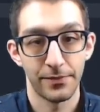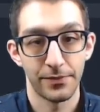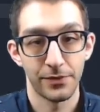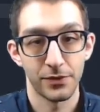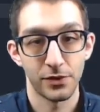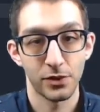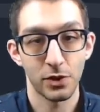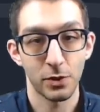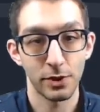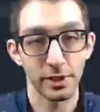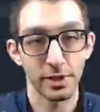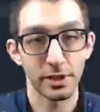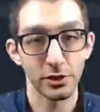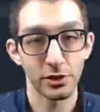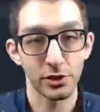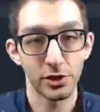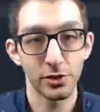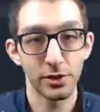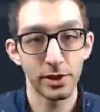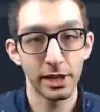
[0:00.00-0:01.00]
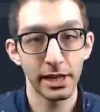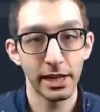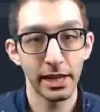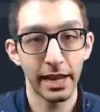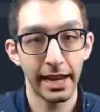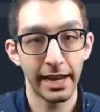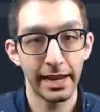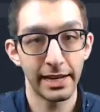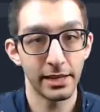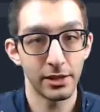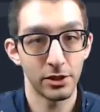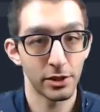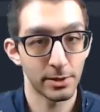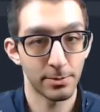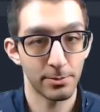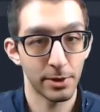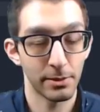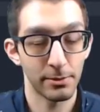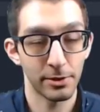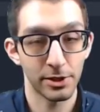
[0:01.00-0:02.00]
So we're still shooting and it looks
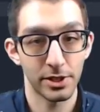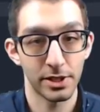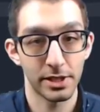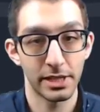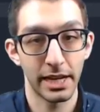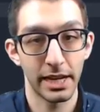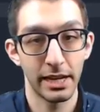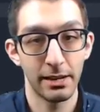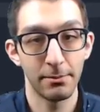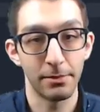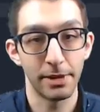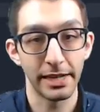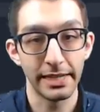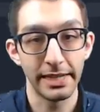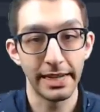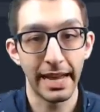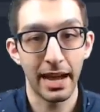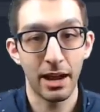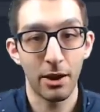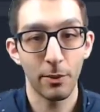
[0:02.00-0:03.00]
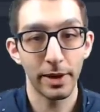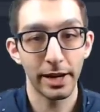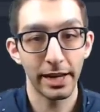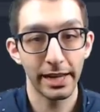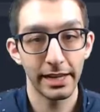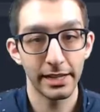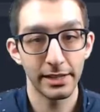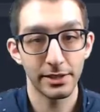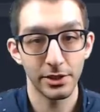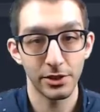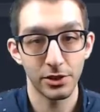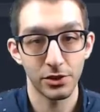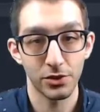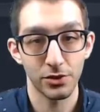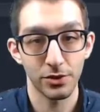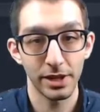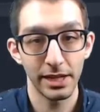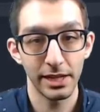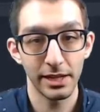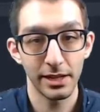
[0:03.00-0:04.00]
pretty much the same, but now when it hits a
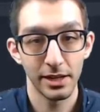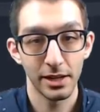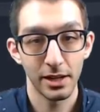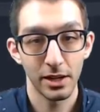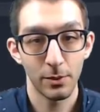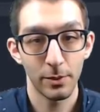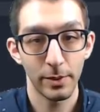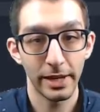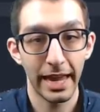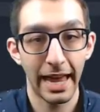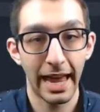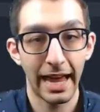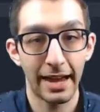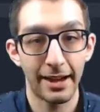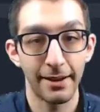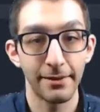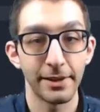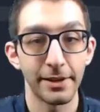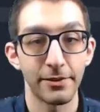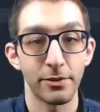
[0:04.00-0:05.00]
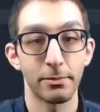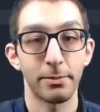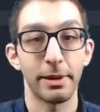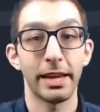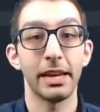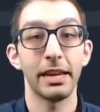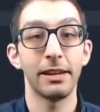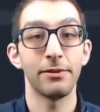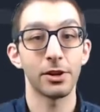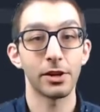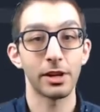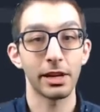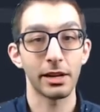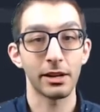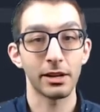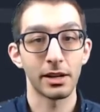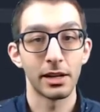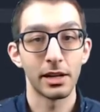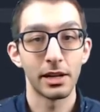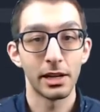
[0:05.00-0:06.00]
tree, we have different behavior here.
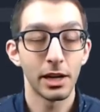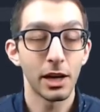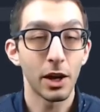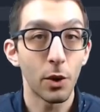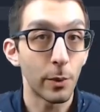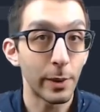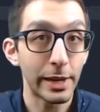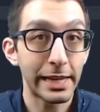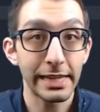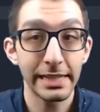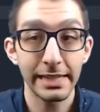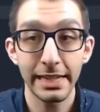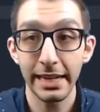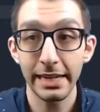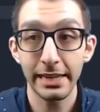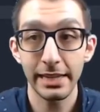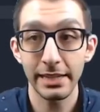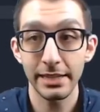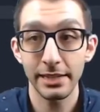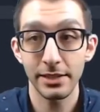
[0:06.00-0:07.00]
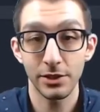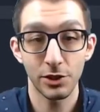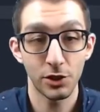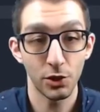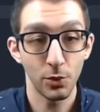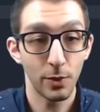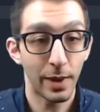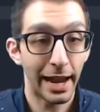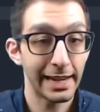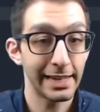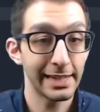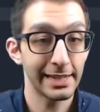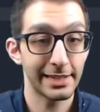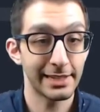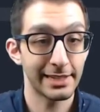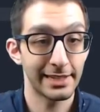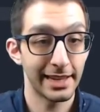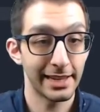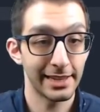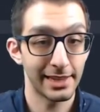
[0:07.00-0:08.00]
We can take this to any
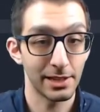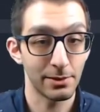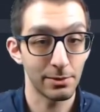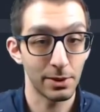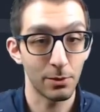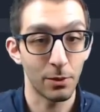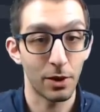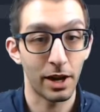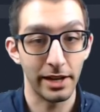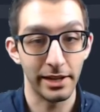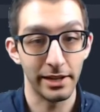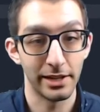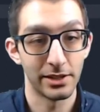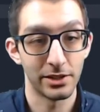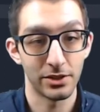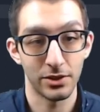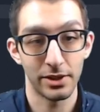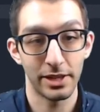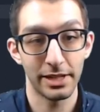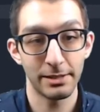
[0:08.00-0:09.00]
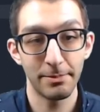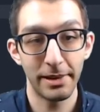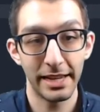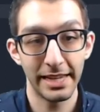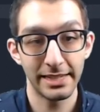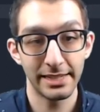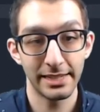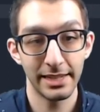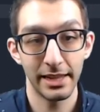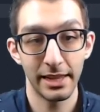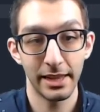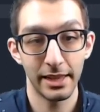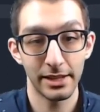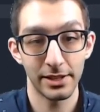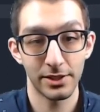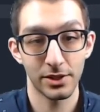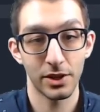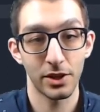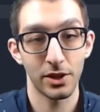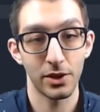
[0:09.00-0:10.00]
extent that we want. So let's paste in
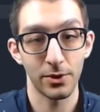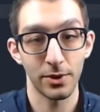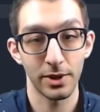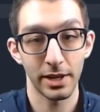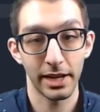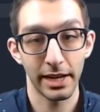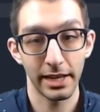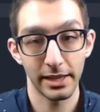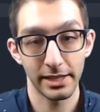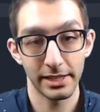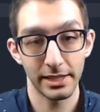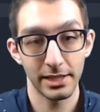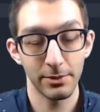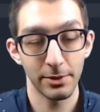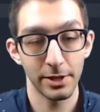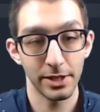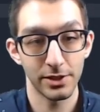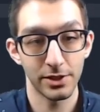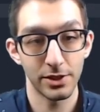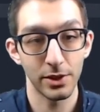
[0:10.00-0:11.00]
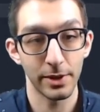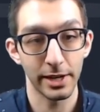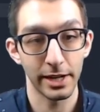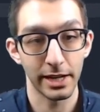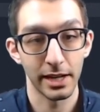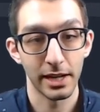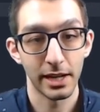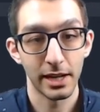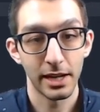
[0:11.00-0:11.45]
this code and let's see what it's doing.